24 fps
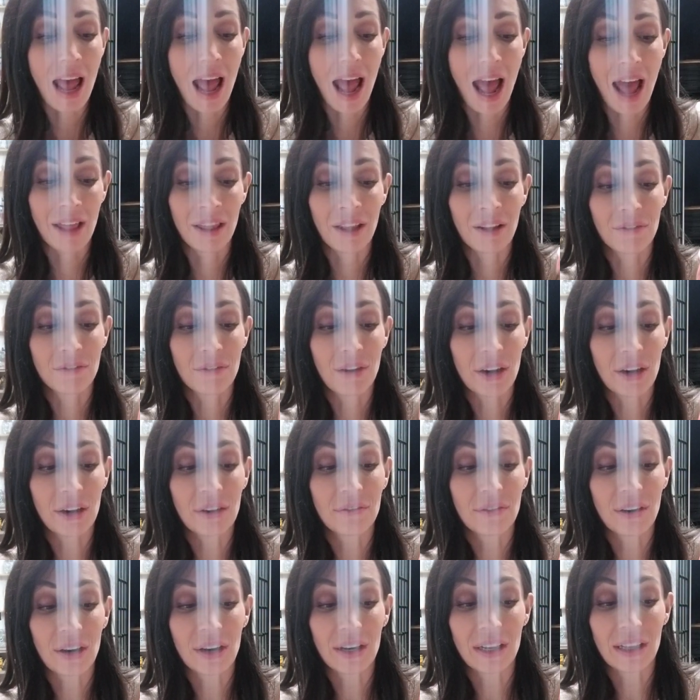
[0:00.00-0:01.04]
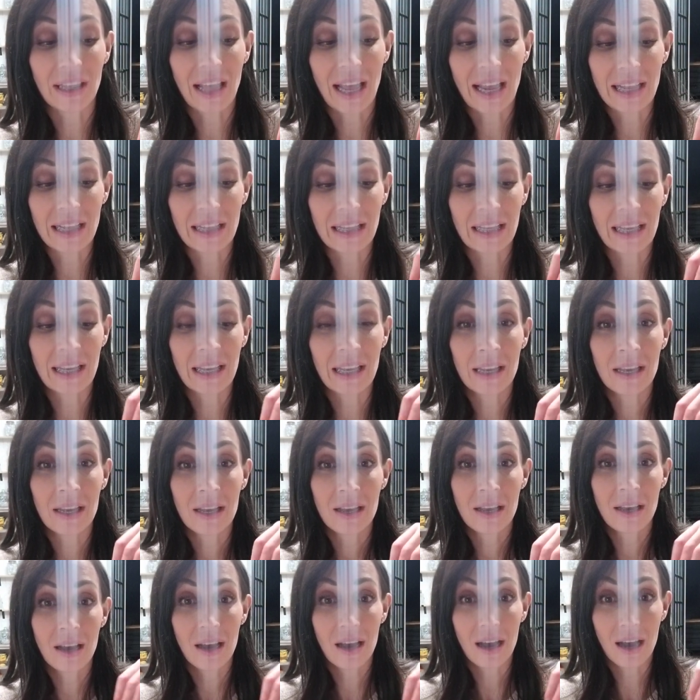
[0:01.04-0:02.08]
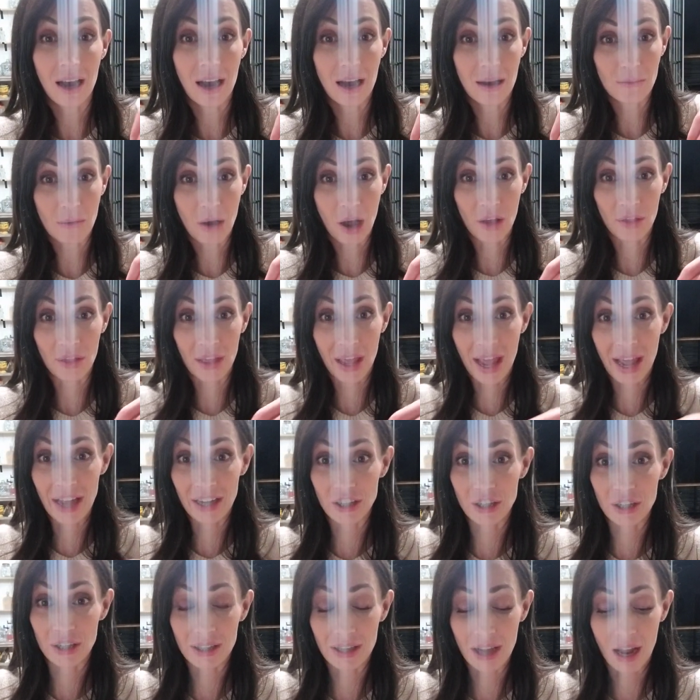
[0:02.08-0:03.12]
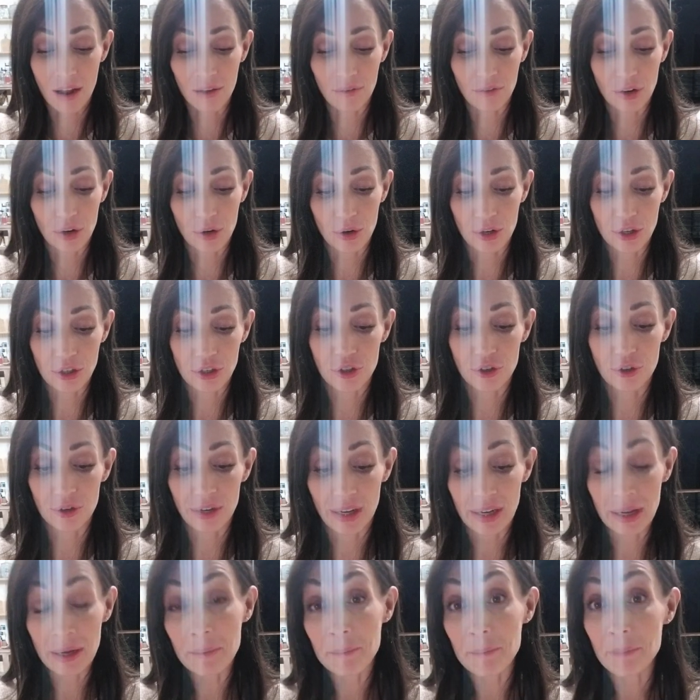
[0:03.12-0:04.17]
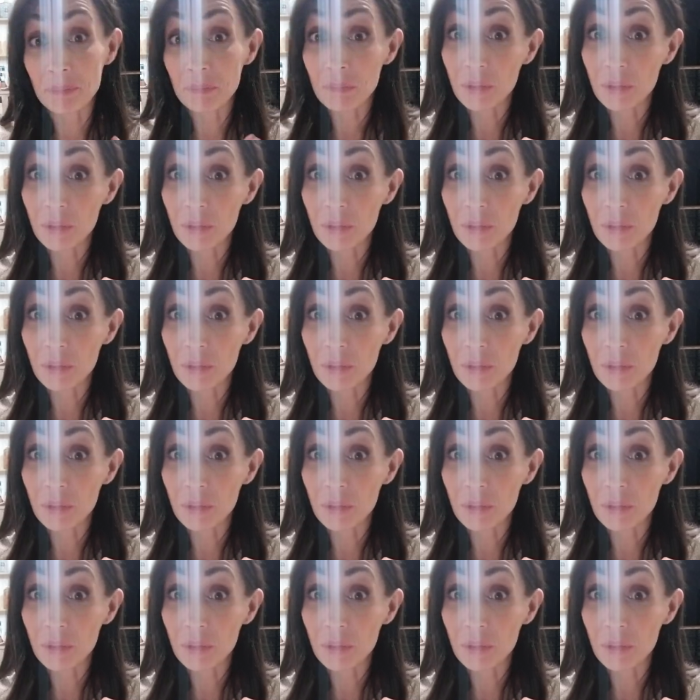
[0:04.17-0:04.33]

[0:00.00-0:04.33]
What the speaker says: and then very, very lightly on the edges of your tree,